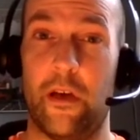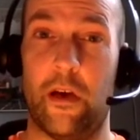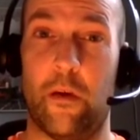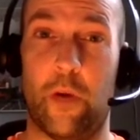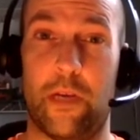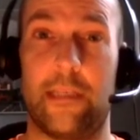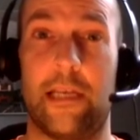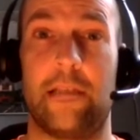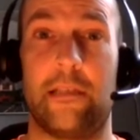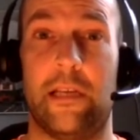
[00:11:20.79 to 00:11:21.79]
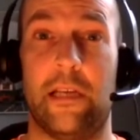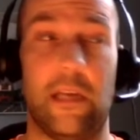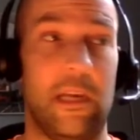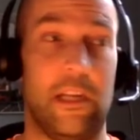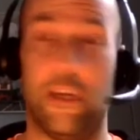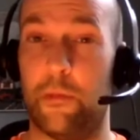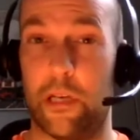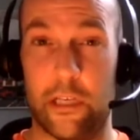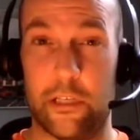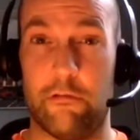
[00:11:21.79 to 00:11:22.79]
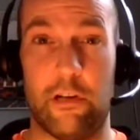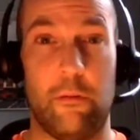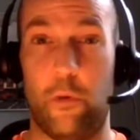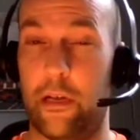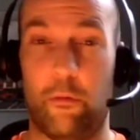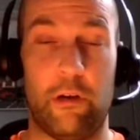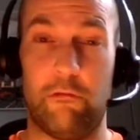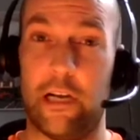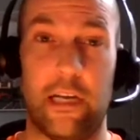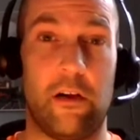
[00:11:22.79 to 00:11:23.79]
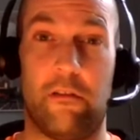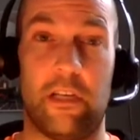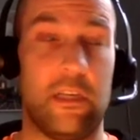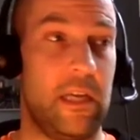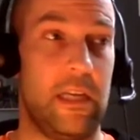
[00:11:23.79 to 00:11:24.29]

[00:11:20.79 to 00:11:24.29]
one is sensing in human history. We really are in